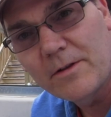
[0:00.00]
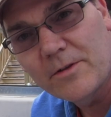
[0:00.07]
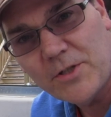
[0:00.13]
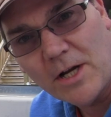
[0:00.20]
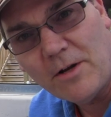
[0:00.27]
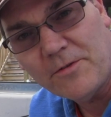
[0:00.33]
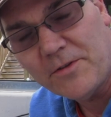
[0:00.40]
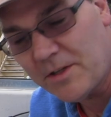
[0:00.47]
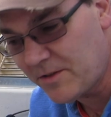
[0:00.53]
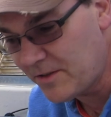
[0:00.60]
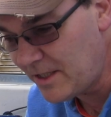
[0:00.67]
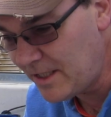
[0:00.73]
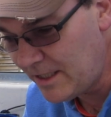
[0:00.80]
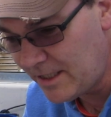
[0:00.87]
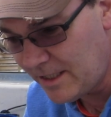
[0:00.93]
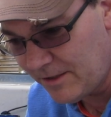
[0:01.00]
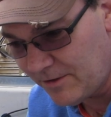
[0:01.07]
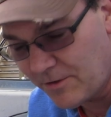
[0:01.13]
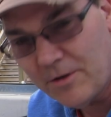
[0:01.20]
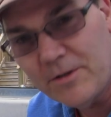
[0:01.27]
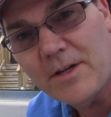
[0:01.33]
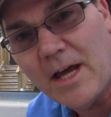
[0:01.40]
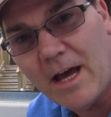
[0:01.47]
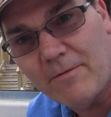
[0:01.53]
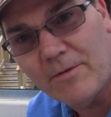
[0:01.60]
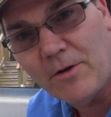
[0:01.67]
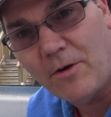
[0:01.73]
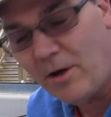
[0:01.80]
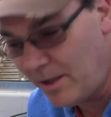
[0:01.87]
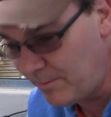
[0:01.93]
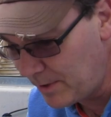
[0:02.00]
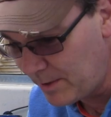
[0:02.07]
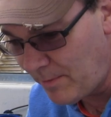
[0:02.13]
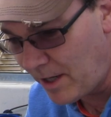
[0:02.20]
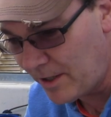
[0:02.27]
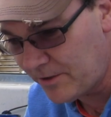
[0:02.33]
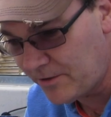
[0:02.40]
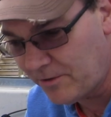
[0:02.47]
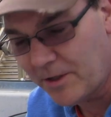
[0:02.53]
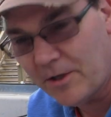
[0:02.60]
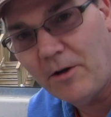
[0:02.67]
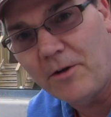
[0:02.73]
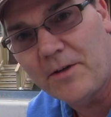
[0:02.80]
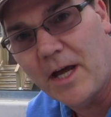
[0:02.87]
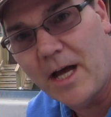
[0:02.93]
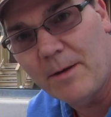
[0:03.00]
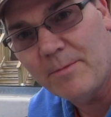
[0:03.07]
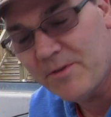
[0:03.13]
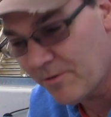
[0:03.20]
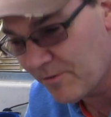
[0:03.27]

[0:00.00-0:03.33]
Channel 16 is good to have it on, be monitoring at all times.